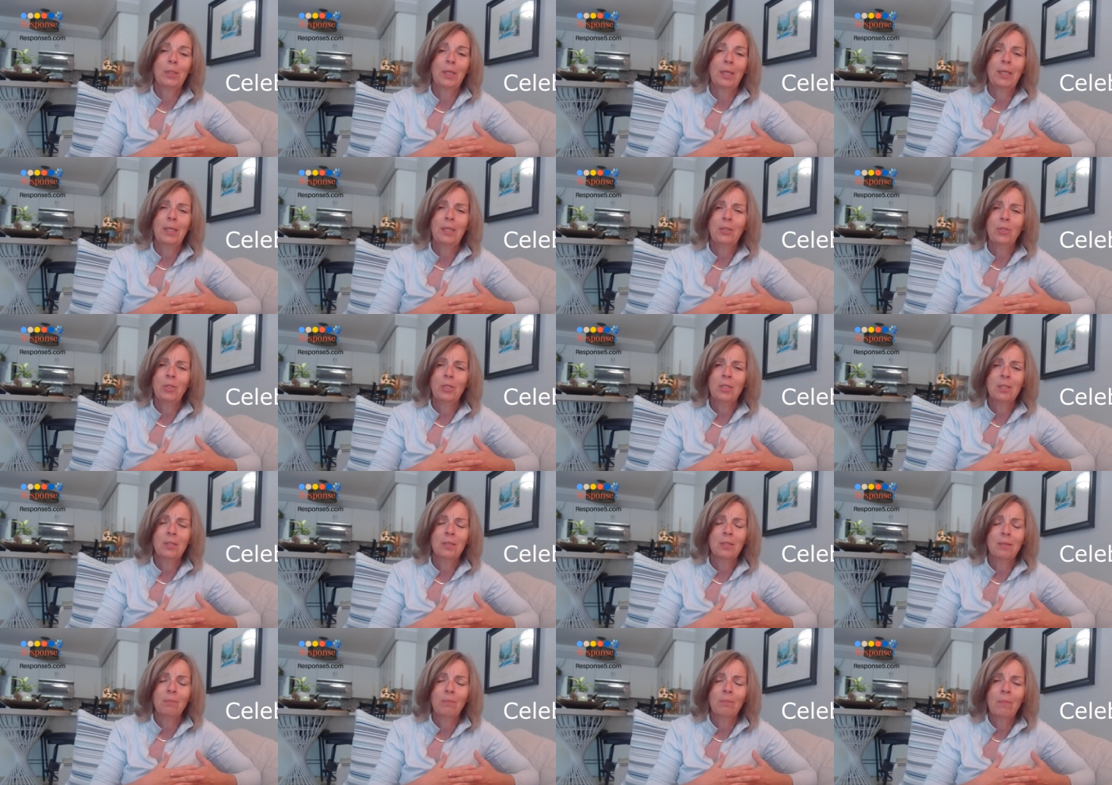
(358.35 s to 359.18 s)
And it
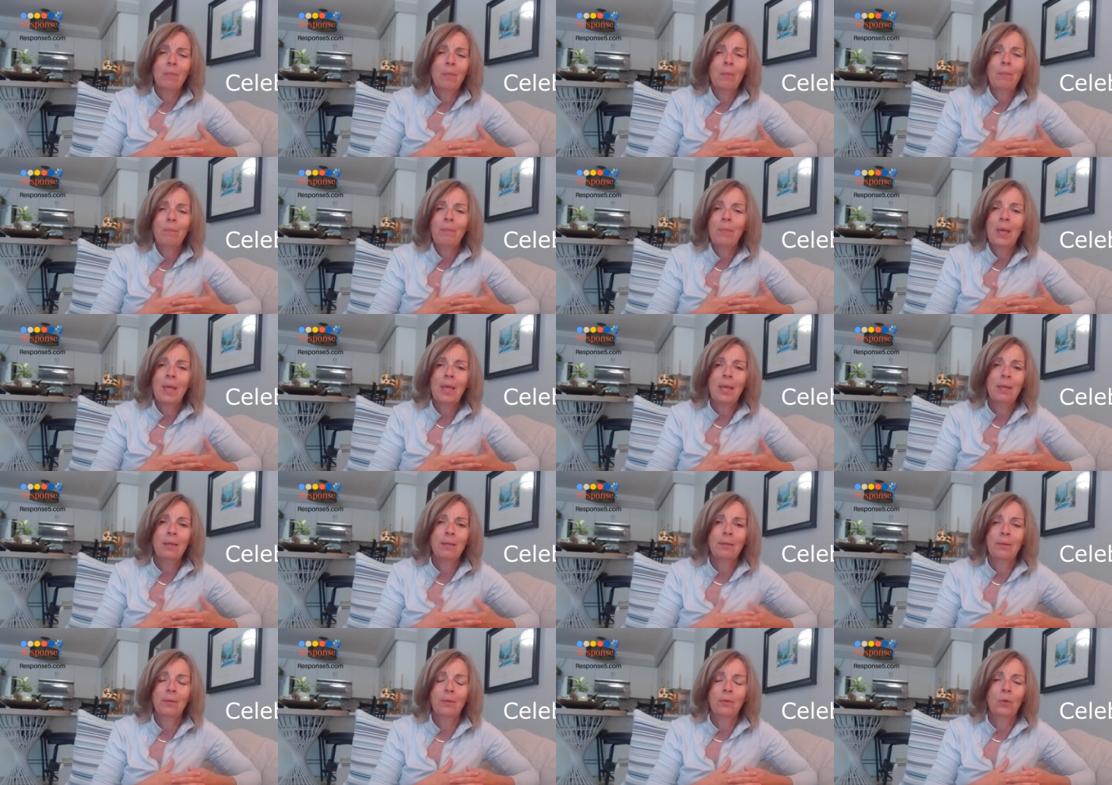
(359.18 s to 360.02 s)
just
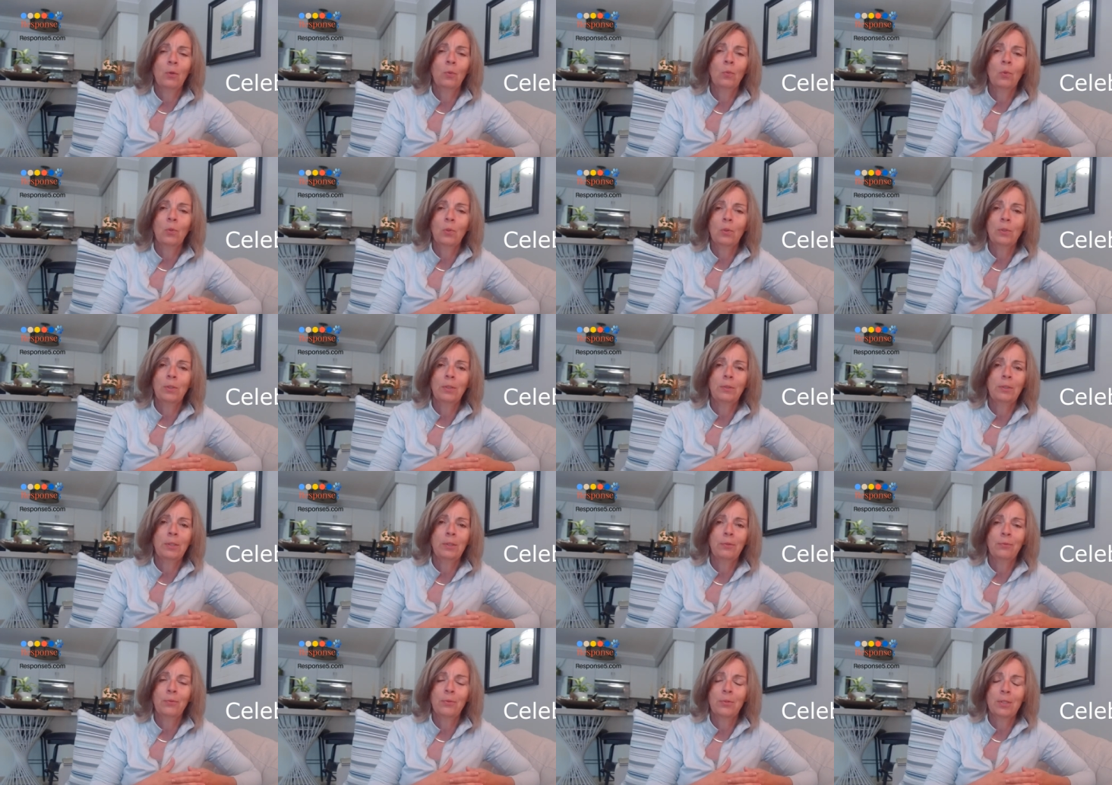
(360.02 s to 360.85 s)
made the world a
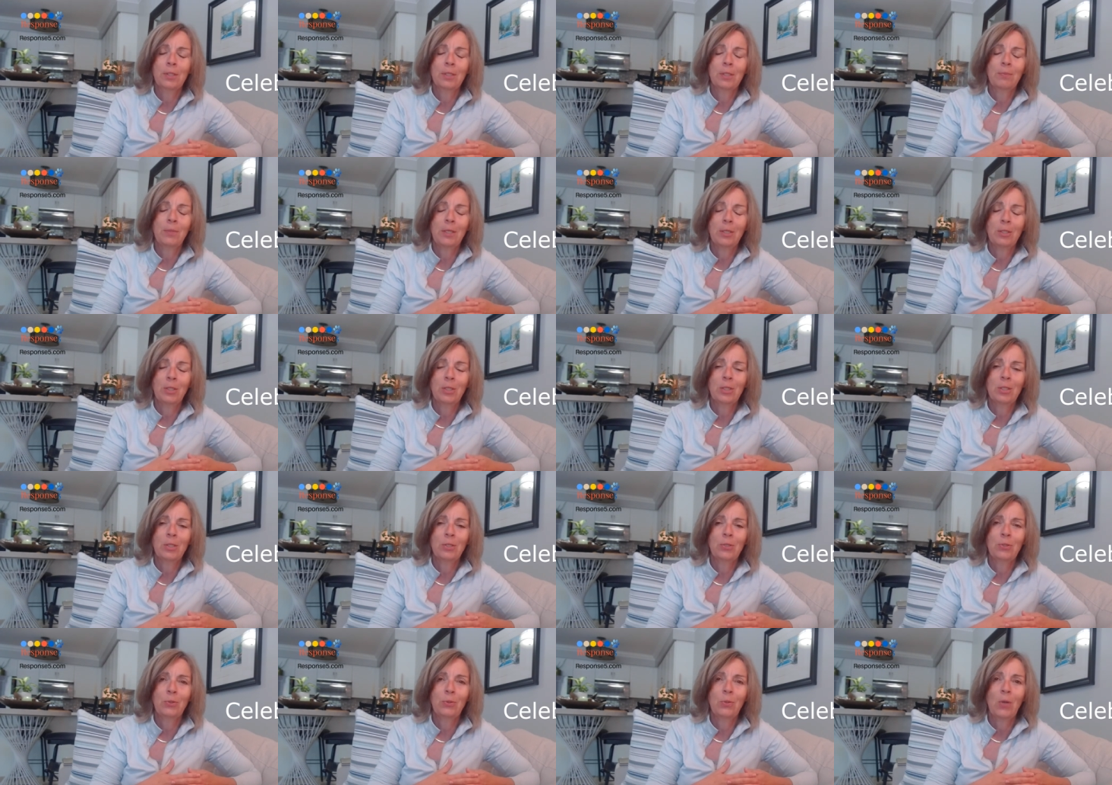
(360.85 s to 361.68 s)
difference to me
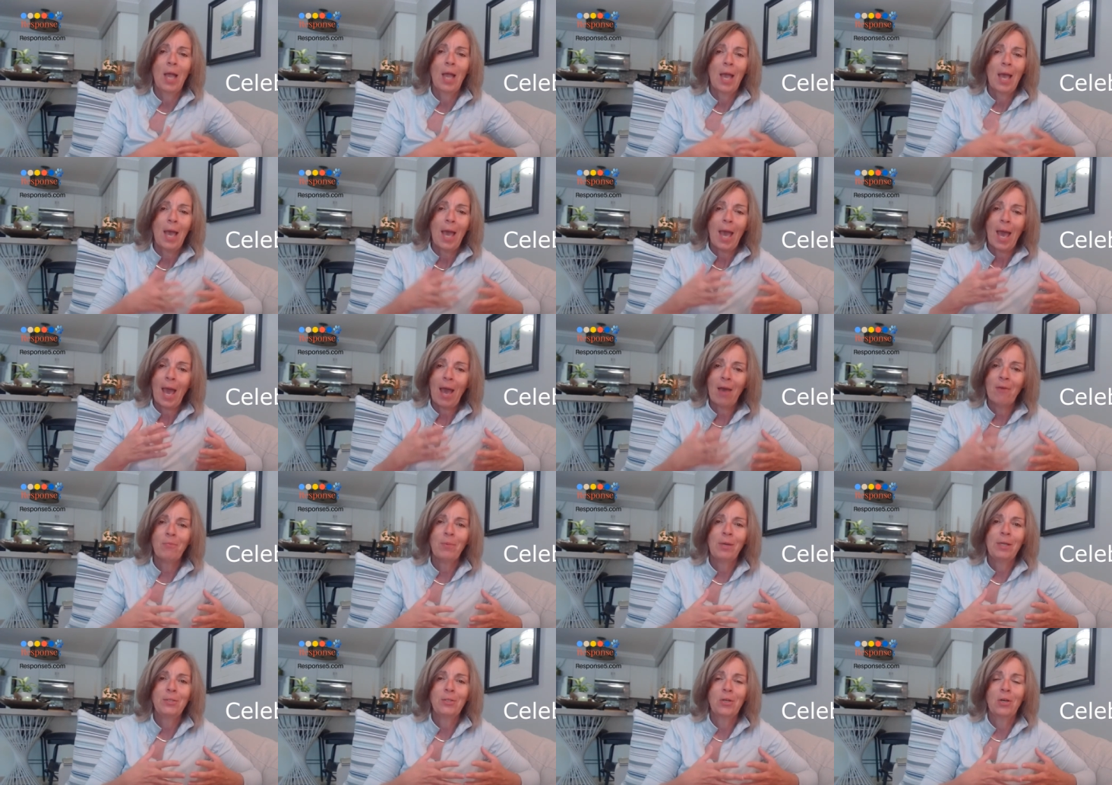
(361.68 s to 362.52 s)
just to have
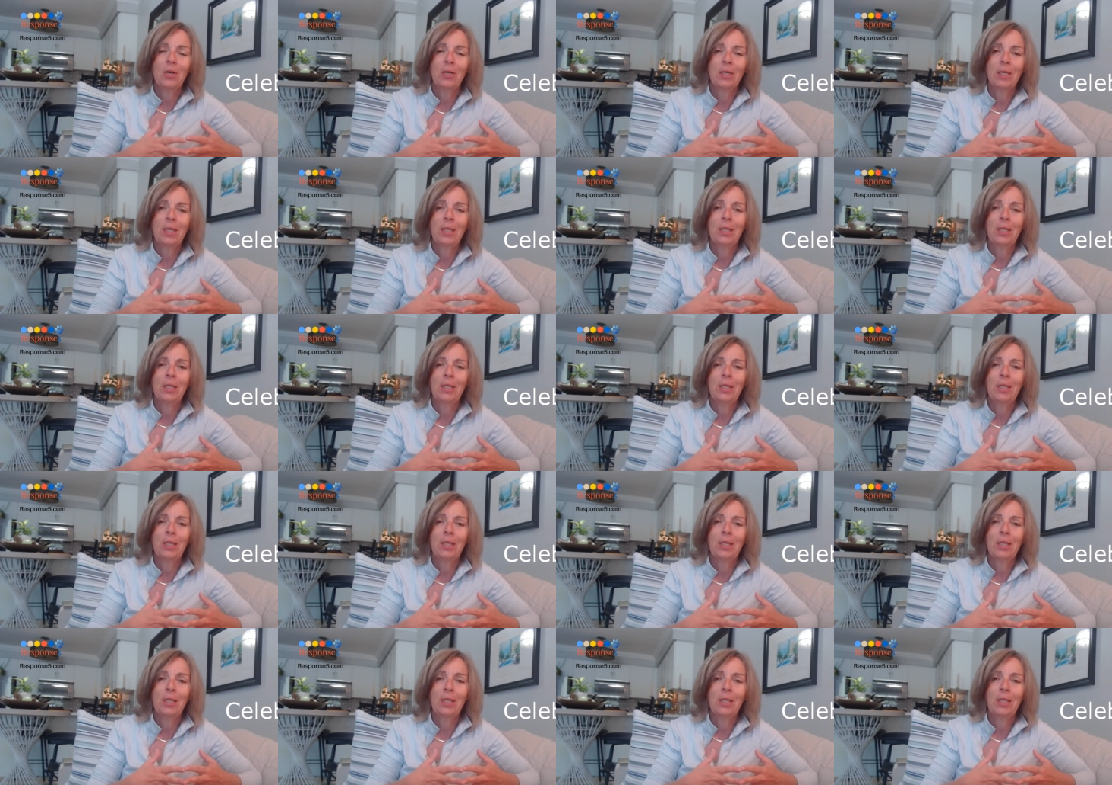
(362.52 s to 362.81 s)
my dog